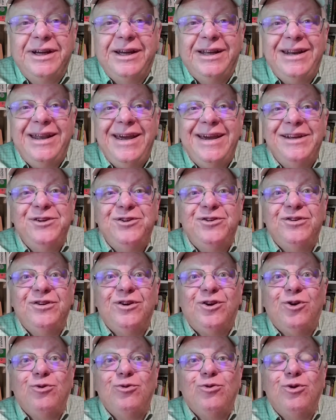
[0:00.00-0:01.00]
an end to
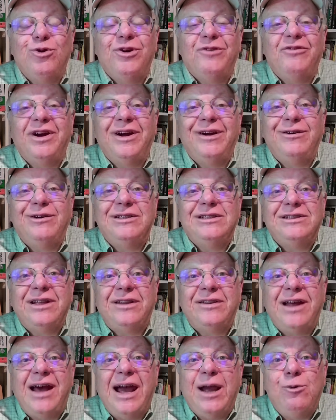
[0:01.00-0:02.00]
the coronavirus,
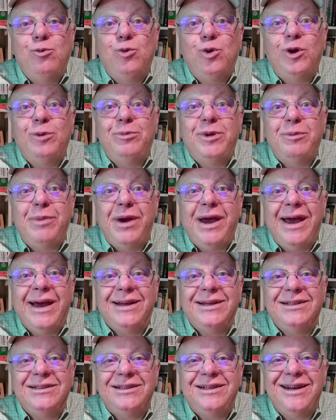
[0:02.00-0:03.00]
I will be
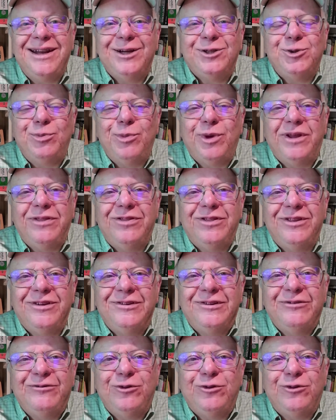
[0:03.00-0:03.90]
back next month,